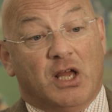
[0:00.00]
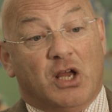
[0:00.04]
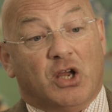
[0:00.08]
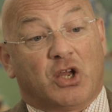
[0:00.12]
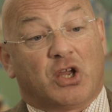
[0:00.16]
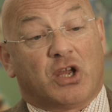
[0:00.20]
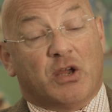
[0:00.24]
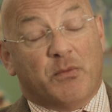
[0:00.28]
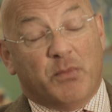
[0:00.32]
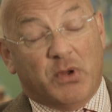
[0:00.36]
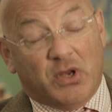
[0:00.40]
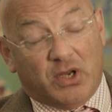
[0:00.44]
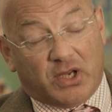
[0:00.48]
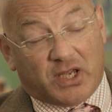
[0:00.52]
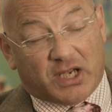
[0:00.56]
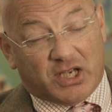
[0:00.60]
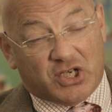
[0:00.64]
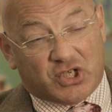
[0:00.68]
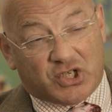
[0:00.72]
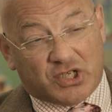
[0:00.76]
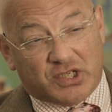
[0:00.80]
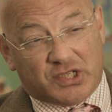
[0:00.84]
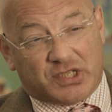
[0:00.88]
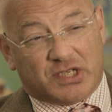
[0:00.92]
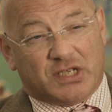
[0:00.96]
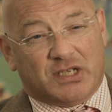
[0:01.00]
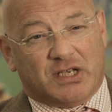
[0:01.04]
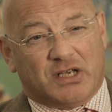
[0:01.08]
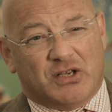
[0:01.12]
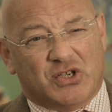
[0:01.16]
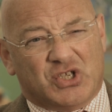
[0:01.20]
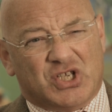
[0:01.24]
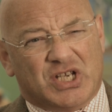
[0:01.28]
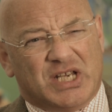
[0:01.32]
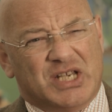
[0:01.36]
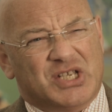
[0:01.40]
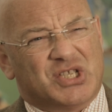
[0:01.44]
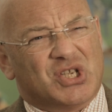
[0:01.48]
Communications in
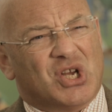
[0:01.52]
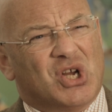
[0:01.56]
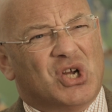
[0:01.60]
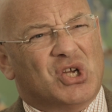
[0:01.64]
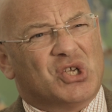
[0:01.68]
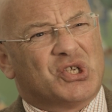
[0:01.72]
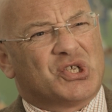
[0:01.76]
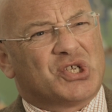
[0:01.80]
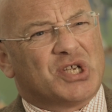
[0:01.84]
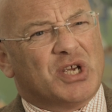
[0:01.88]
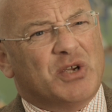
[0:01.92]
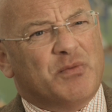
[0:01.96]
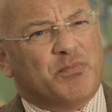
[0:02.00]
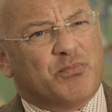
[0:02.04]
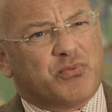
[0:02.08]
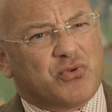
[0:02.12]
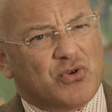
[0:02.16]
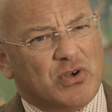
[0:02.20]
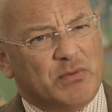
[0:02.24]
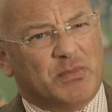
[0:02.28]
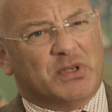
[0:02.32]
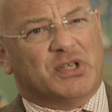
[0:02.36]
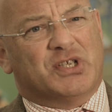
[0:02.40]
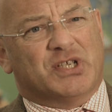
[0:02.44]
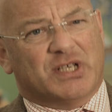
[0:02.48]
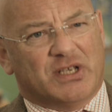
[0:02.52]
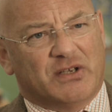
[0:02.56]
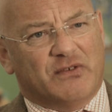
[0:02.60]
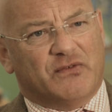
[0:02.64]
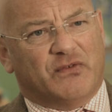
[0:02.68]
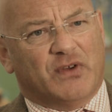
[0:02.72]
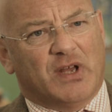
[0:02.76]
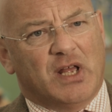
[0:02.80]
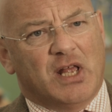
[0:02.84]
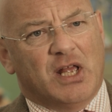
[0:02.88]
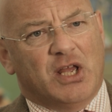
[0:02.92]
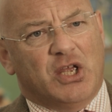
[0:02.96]
those days are so primitive,